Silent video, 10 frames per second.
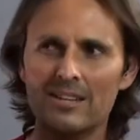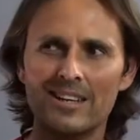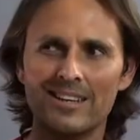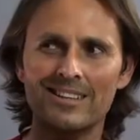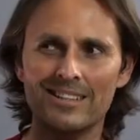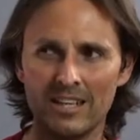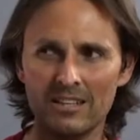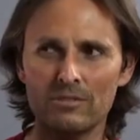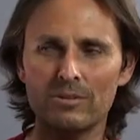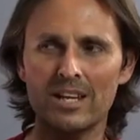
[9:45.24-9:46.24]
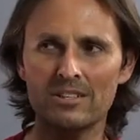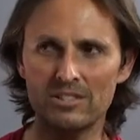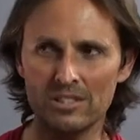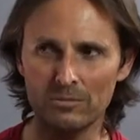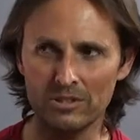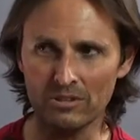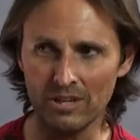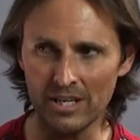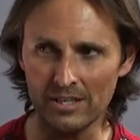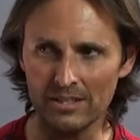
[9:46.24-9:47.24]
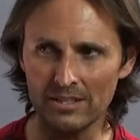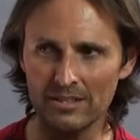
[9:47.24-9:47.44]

then in the end, the relationship would degrade.